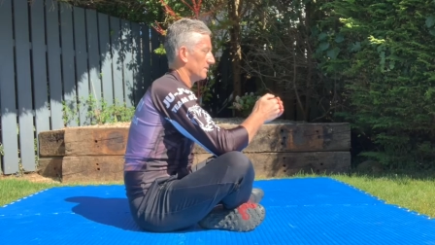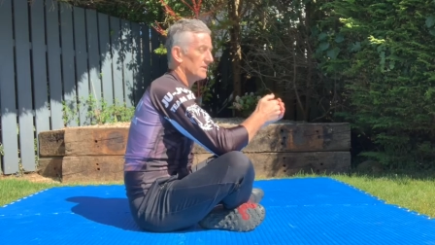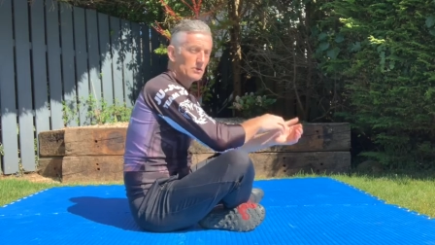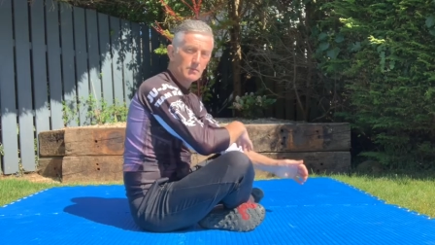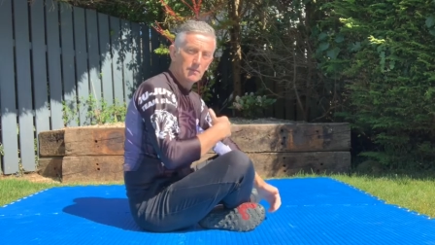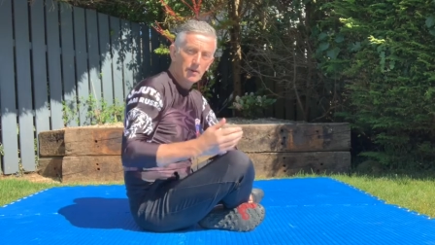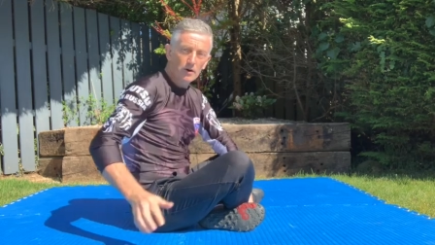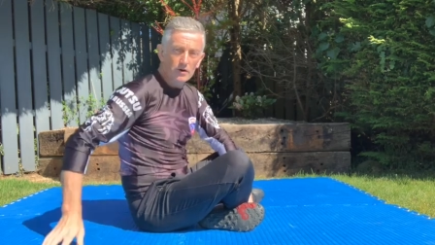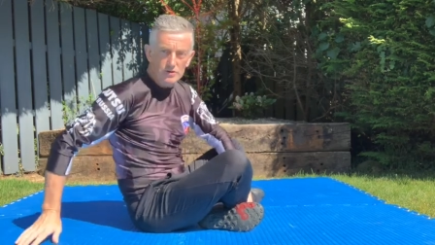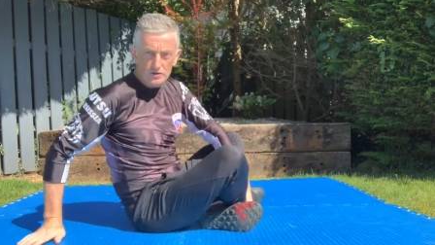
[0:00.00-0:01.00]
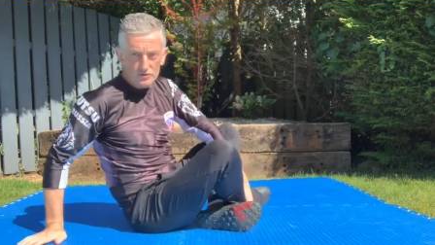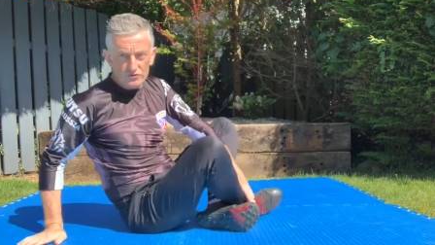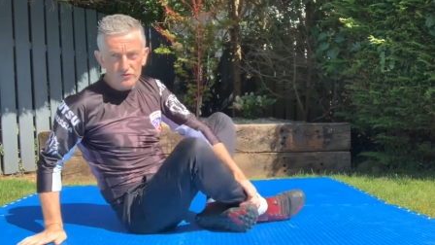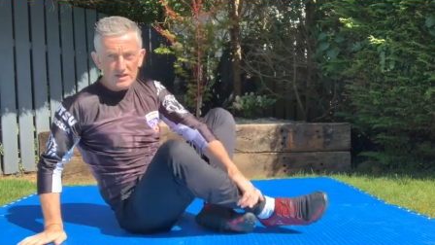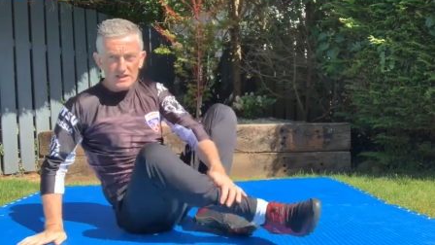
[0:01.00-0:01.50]
You know, my posture is
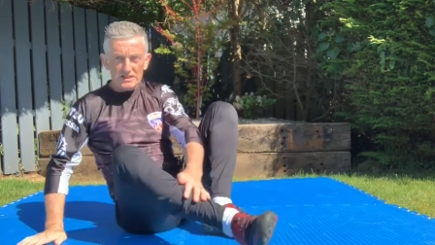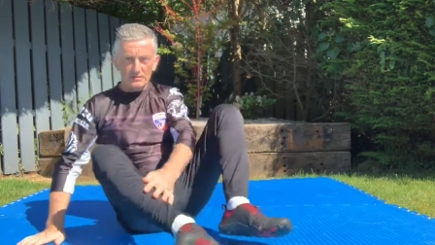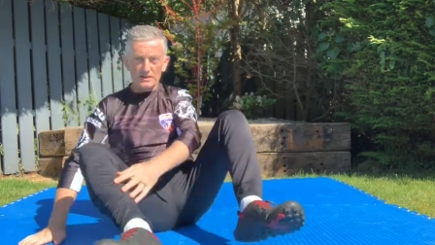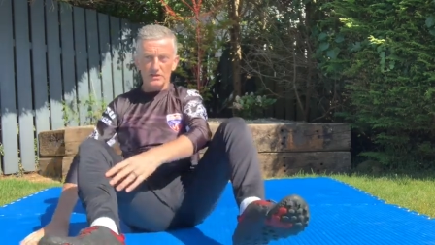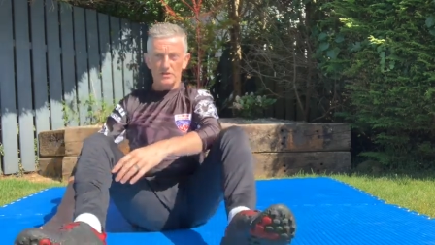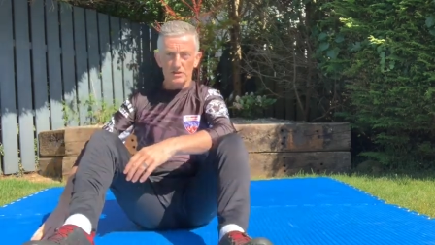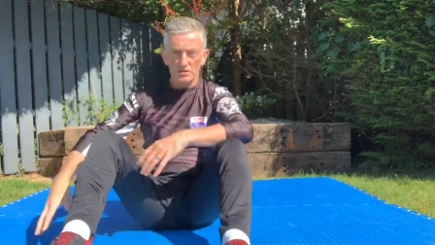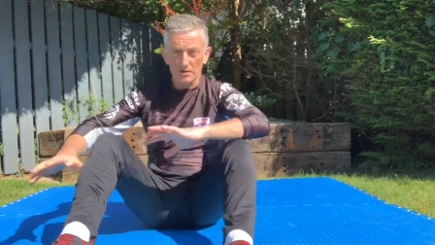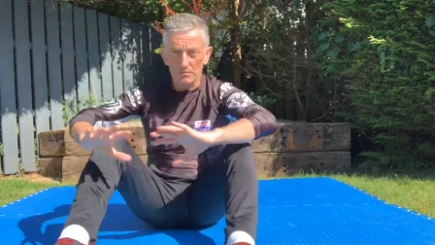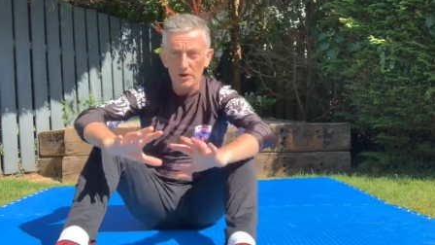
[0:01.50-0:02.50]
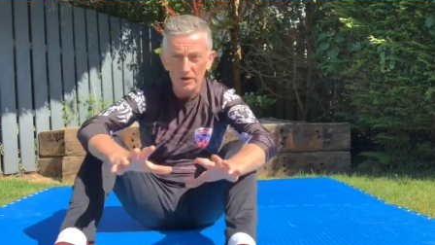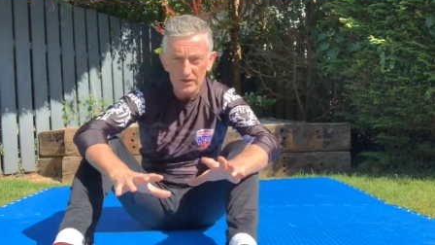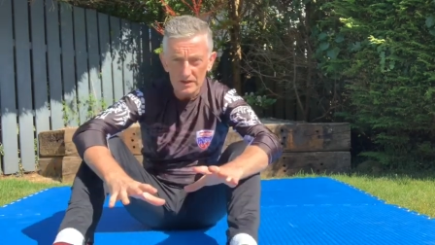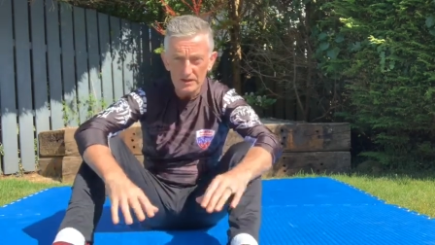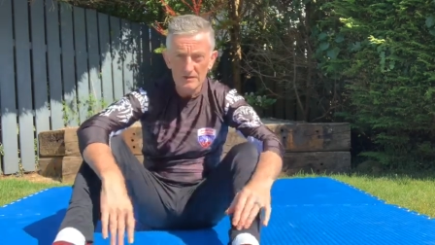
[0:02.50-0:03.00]
reasonably good. It's not perfect,